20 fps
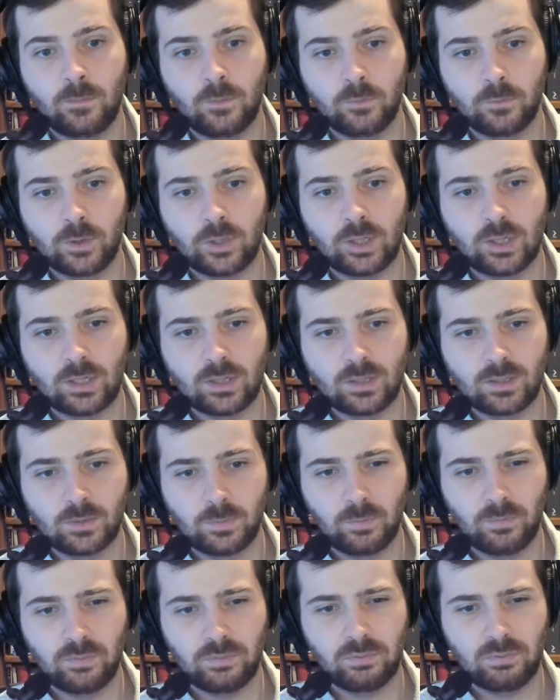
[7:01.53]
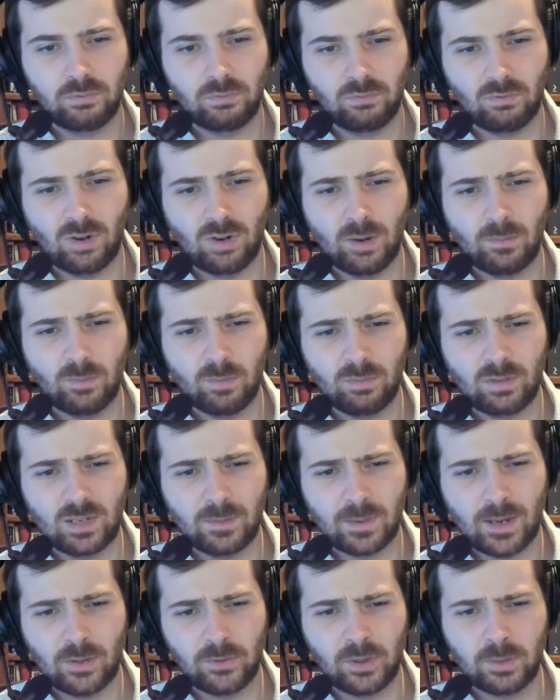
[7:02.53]
which is probably
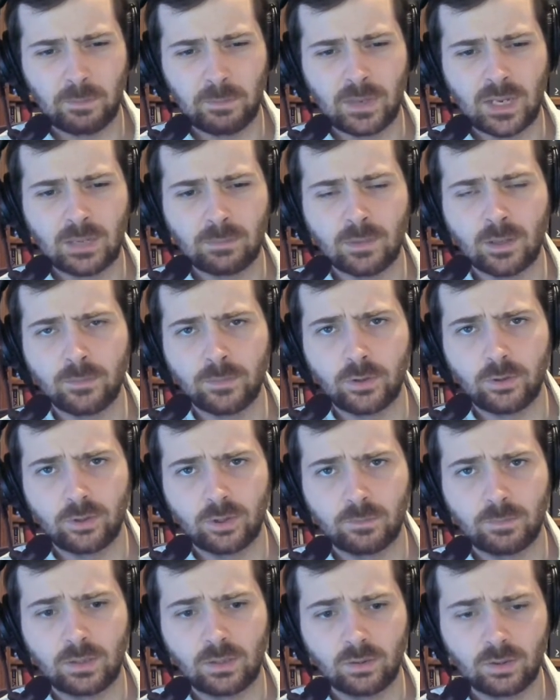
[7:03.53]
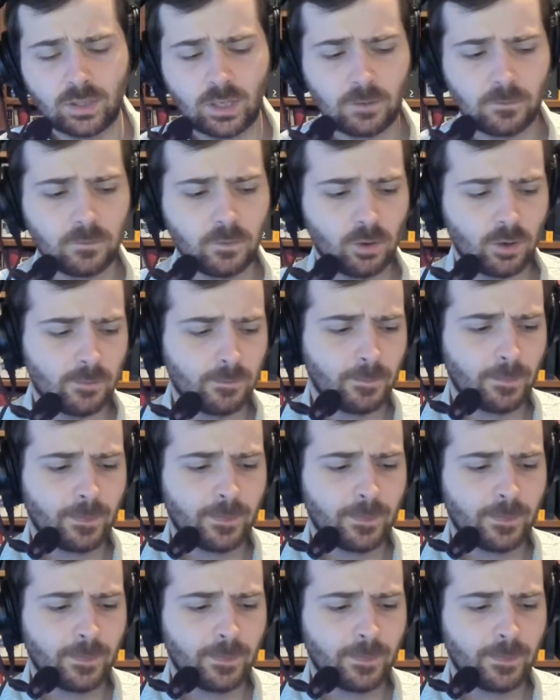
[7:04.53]
about the minimum you should be looking for.